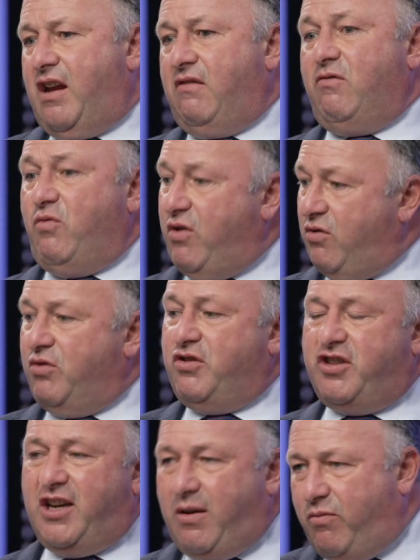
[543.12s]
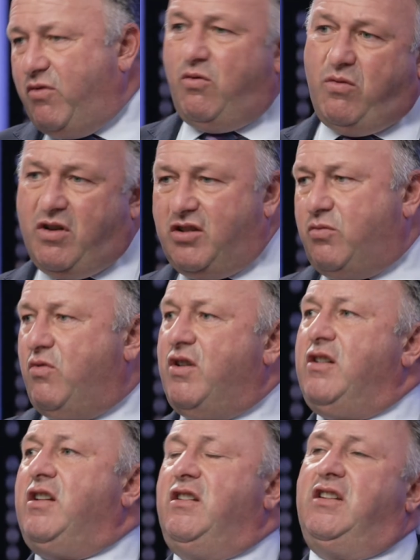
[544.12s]
we're all a team, we're all
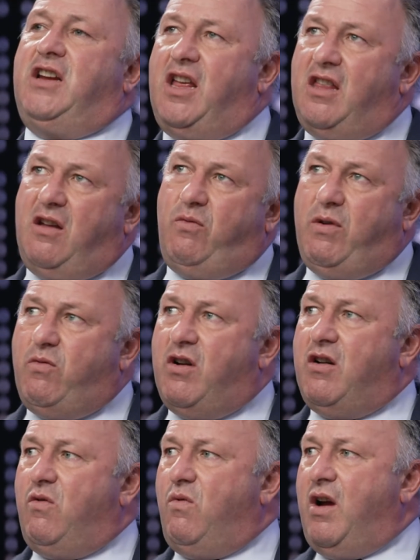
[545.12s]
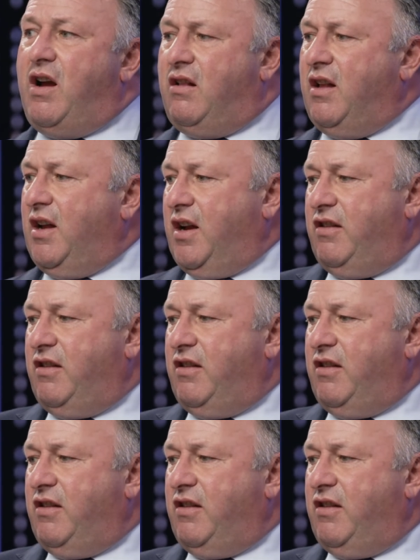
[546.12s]
working together, we work well,